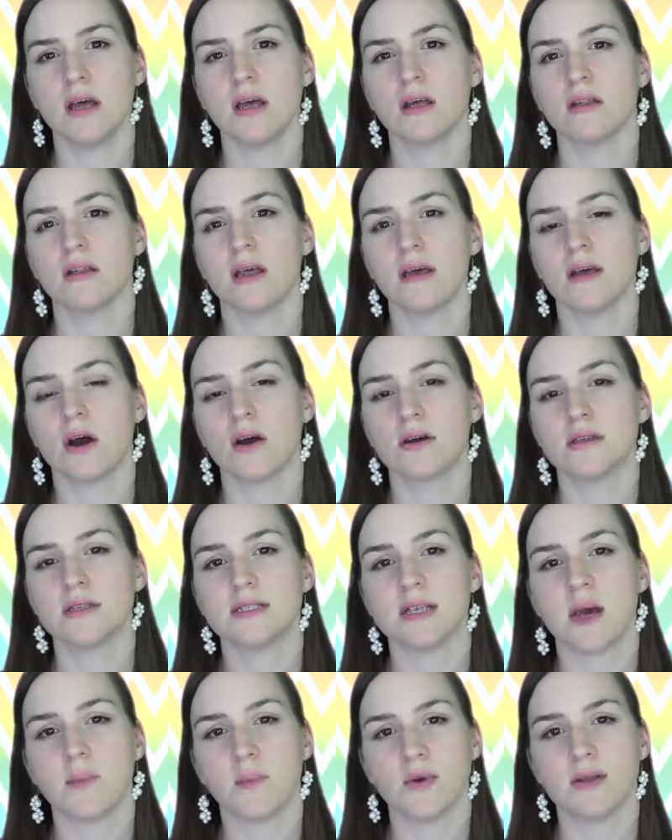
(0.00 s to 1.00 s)
like our
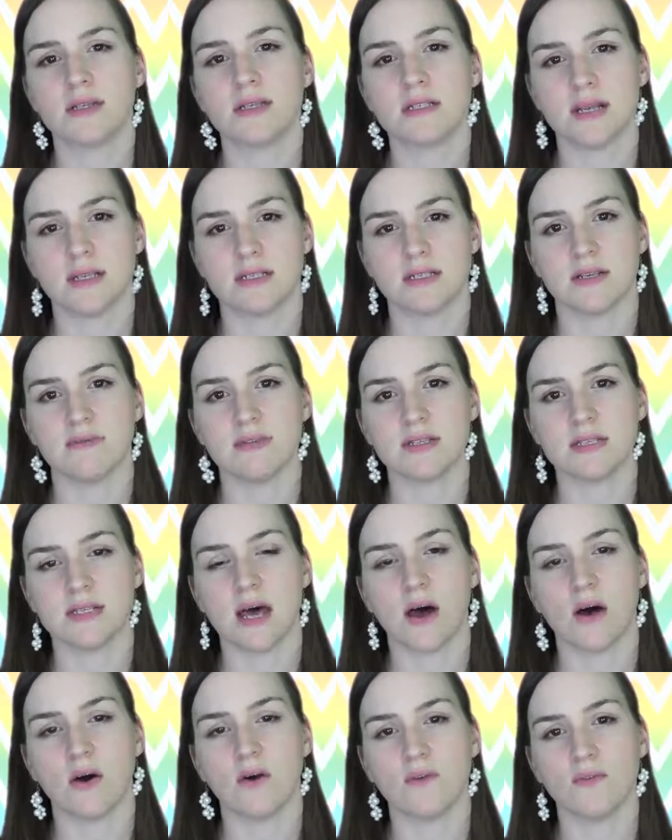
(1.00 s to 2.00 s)
separate sense of
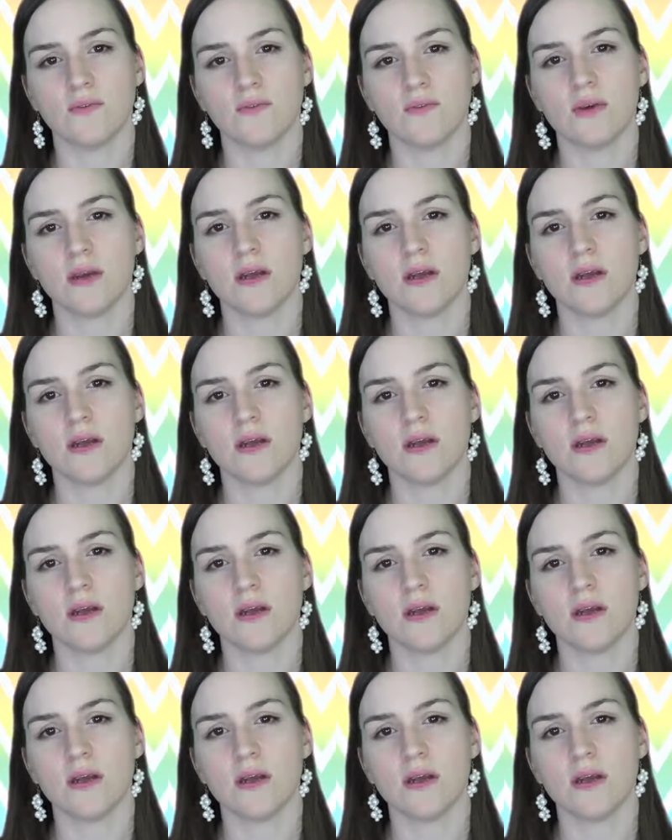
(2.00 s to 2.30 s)
self.